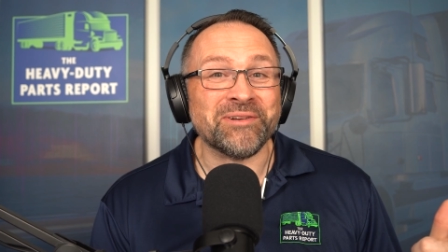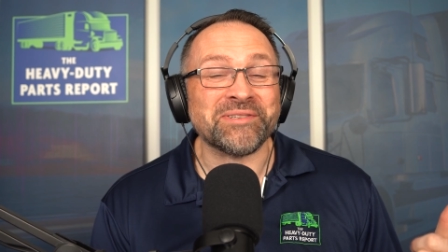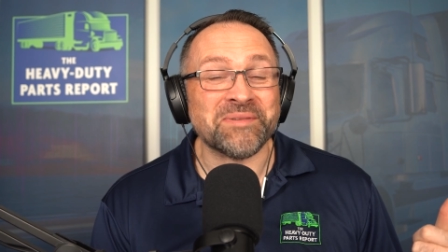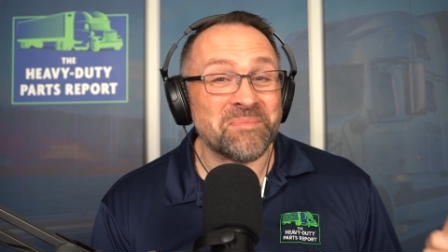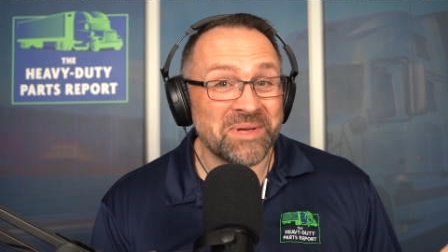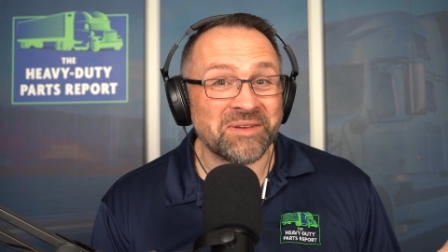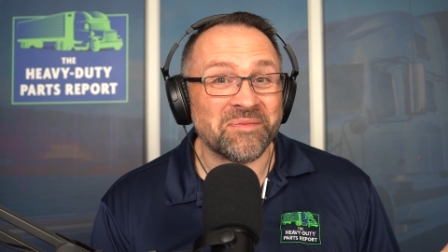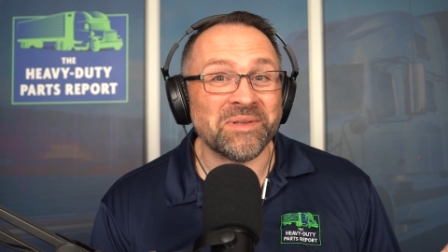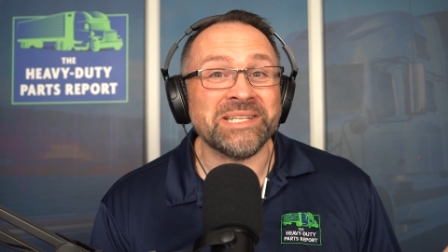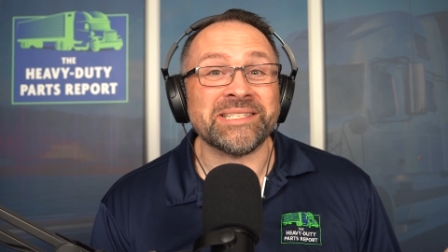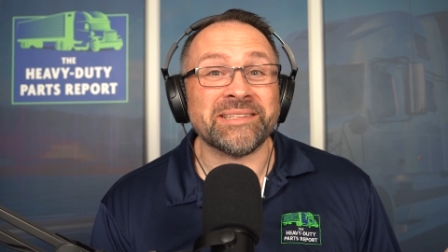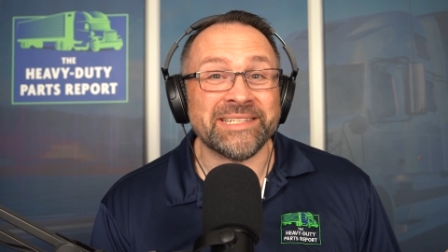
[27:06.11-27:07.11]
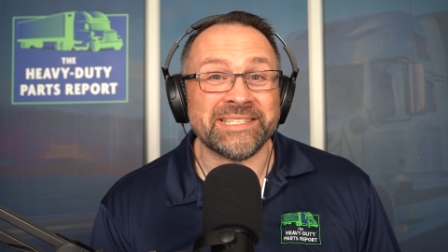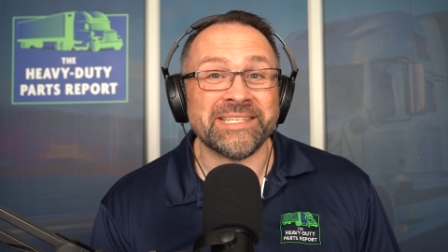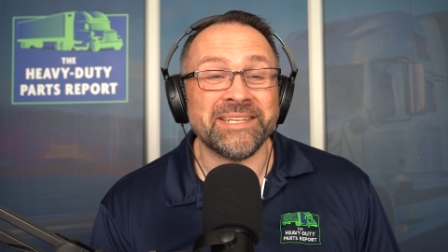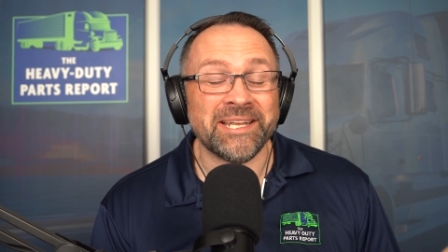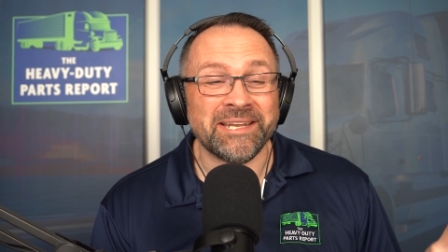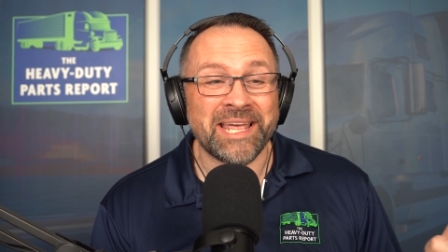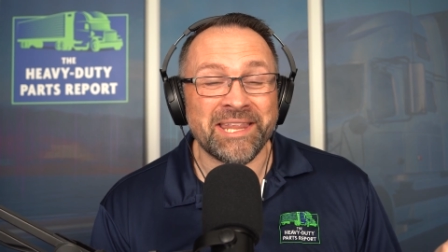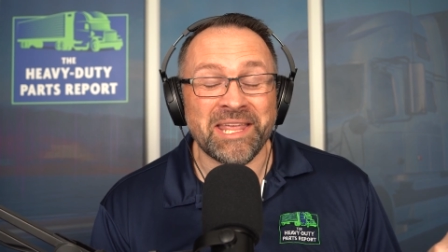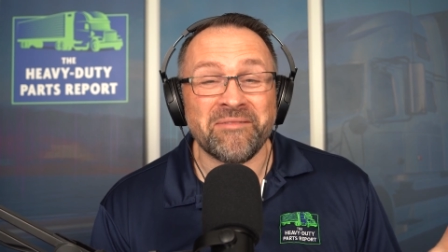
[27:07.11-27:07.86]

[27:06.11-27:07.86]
We know some big fleets listen and,